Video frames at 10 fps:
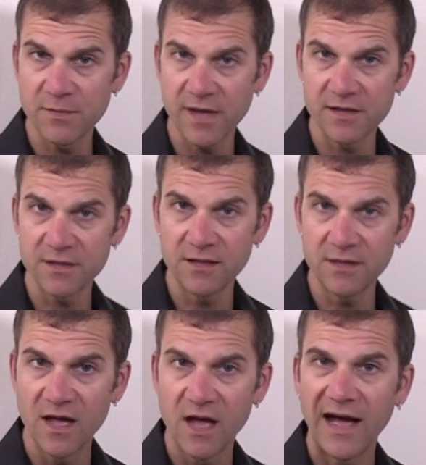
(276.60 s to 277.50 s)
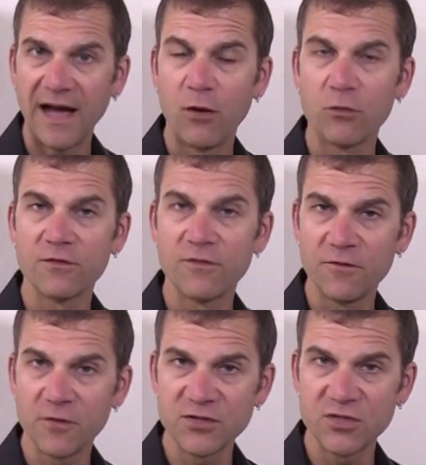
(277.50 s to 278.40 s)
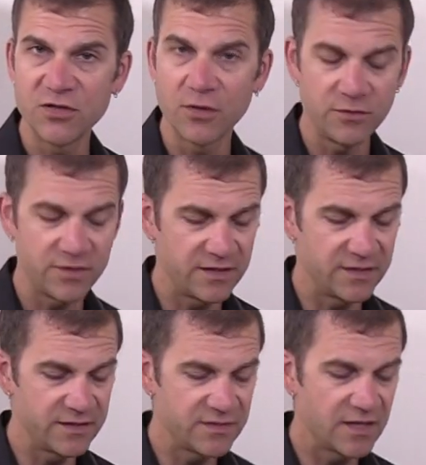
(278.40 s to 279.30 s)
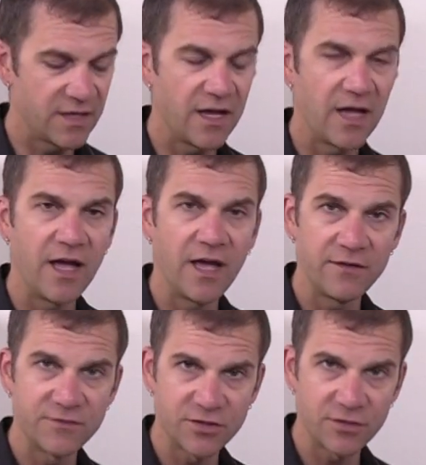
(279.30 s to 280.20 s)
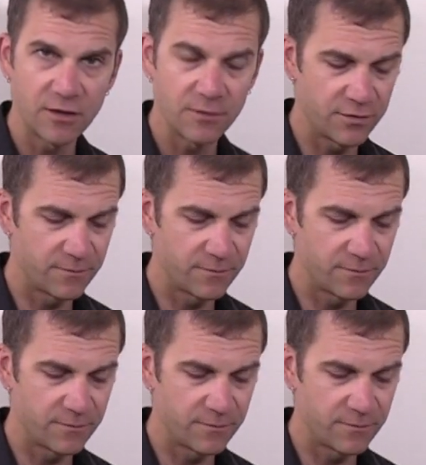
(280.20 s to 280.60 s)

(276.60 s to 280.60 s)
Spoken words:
melody, our first note is F sharp.